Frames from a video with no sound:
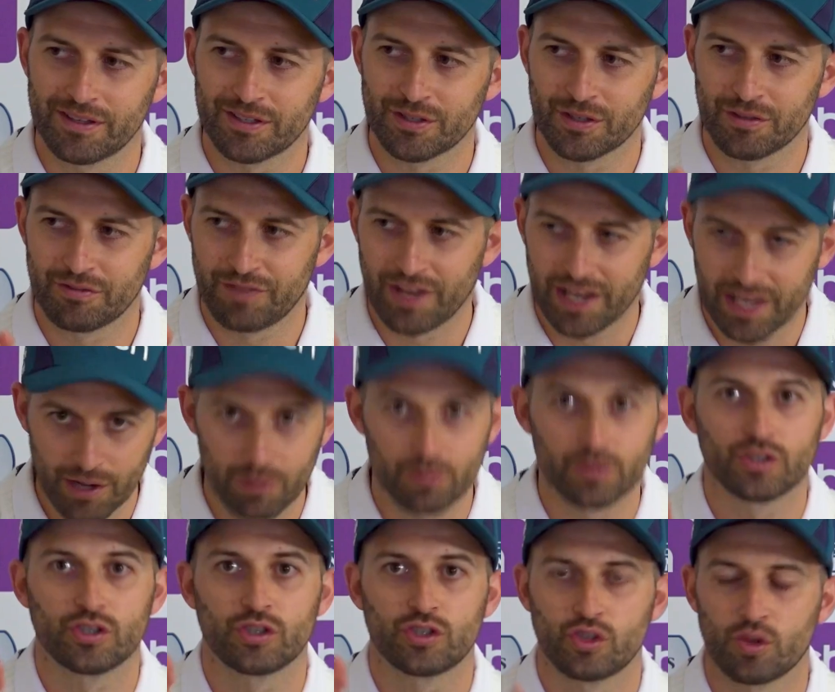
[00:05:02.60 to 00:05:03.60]
so it felt like I
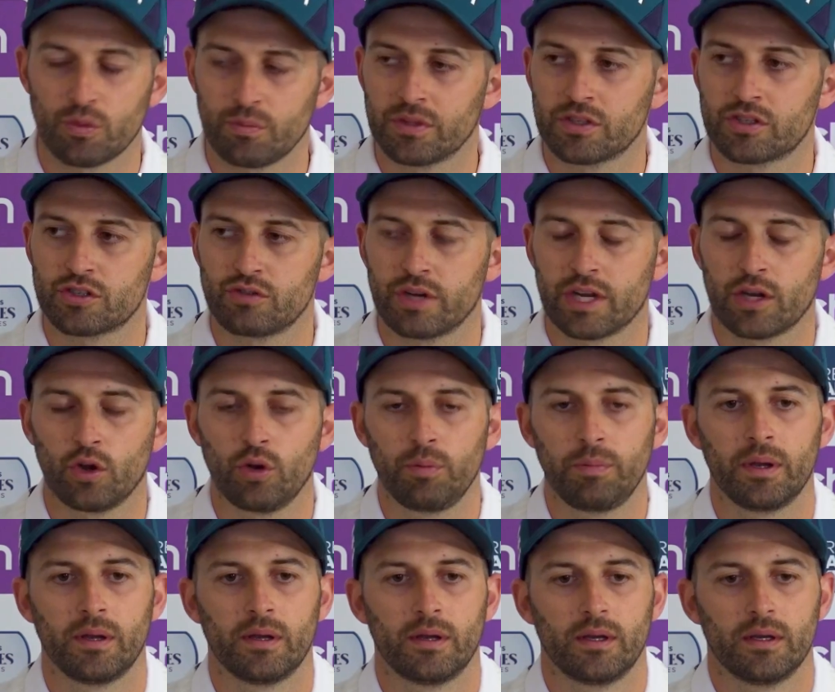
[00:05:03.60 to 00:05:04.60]
was just jumping straight
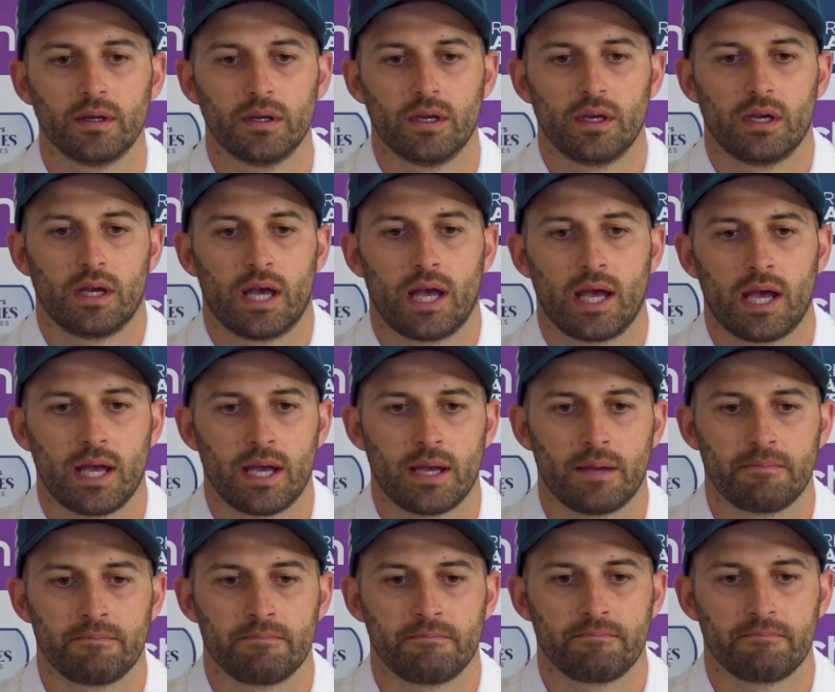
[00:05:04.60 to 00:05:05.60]
up.
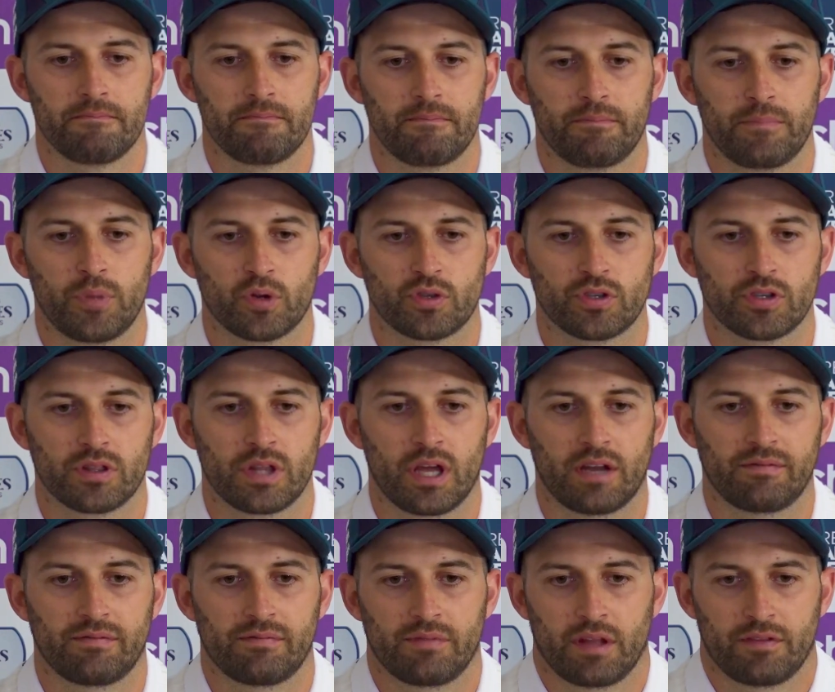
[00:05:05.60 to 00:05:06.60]
But
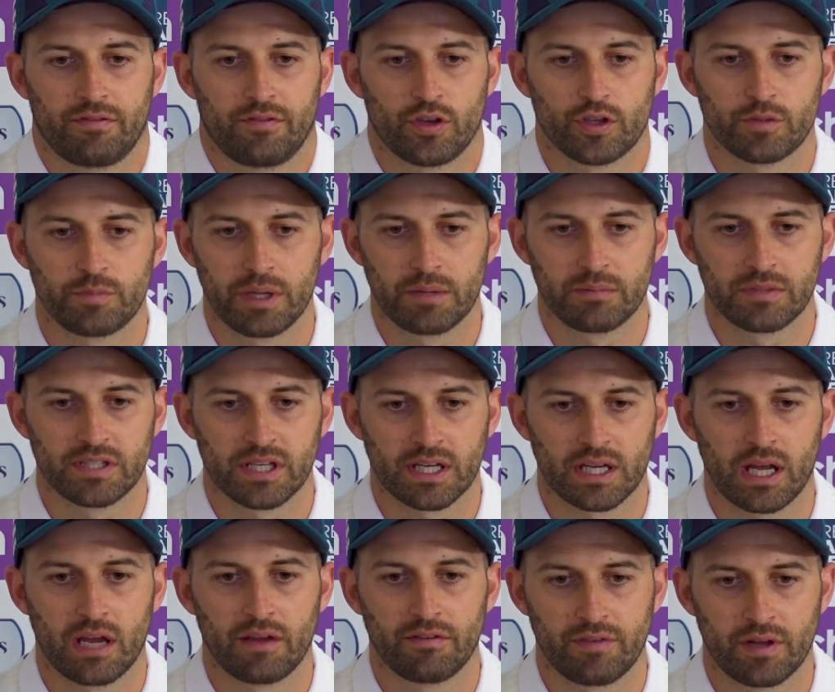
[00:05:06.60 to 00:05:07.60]
that first spell in
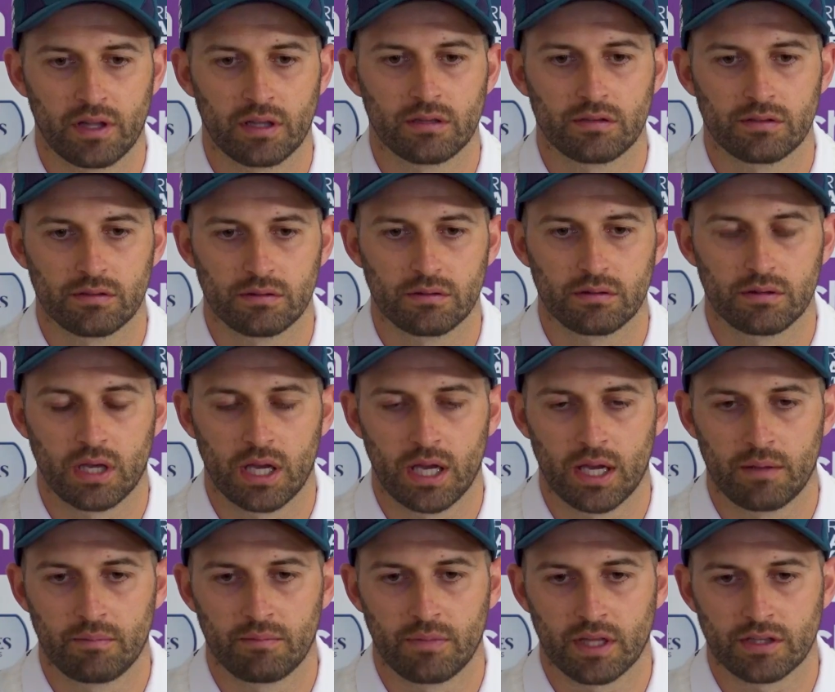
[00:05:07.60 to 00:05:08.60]
particular, I felt
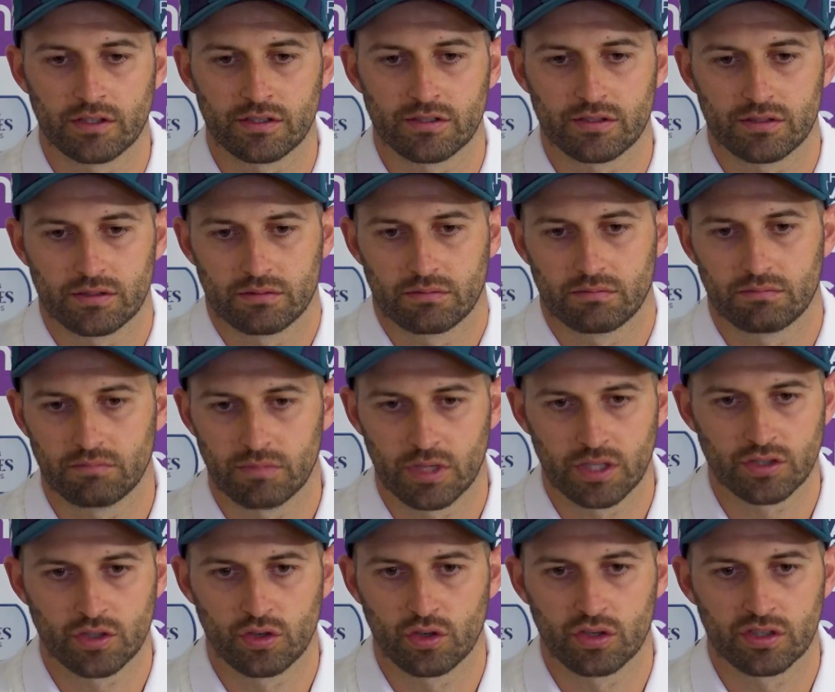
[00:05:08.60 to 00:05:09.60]
that's
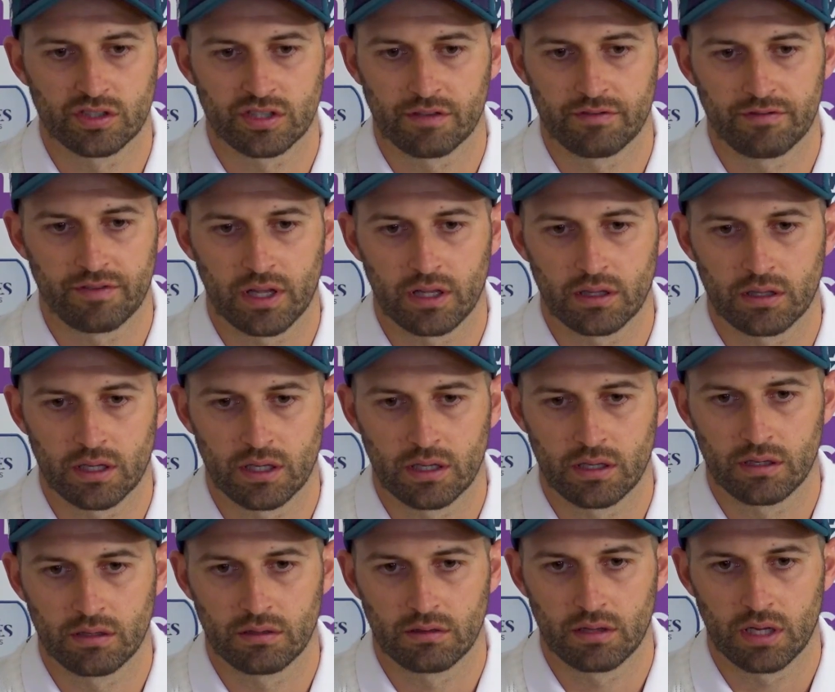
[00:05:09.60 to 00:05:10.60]
as good as I felt
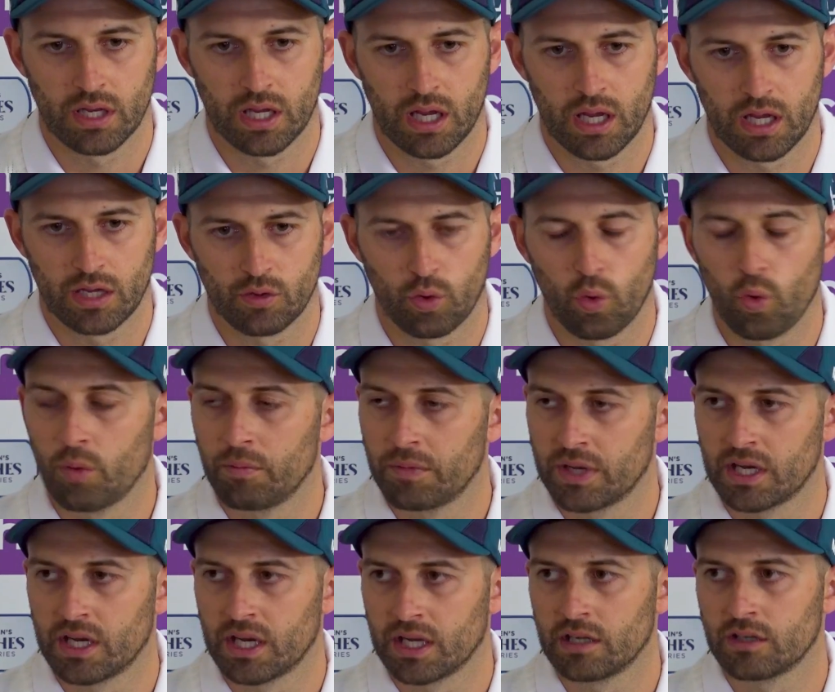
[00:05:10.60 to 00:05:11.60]
at home
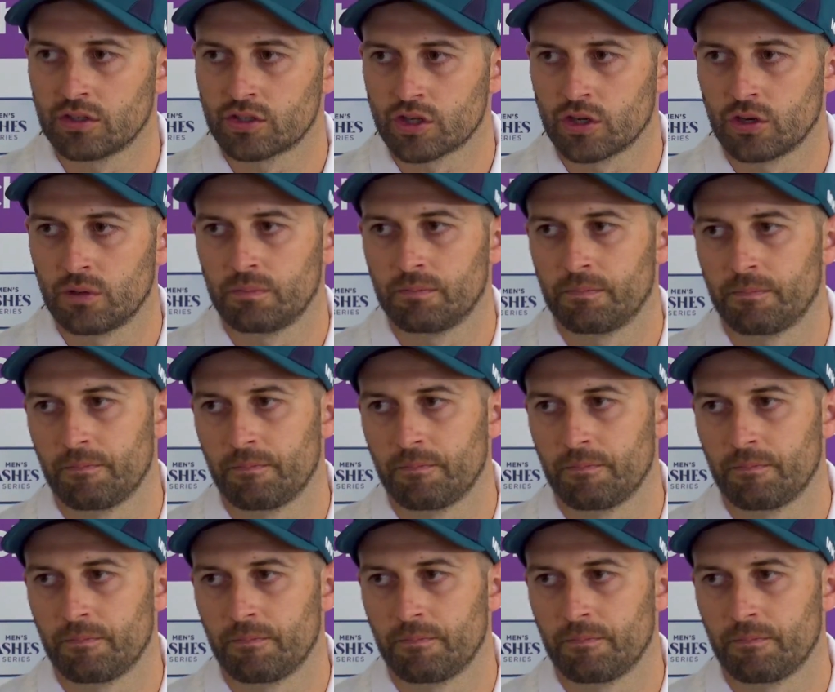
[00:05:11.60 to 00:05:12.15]
in an England shirt.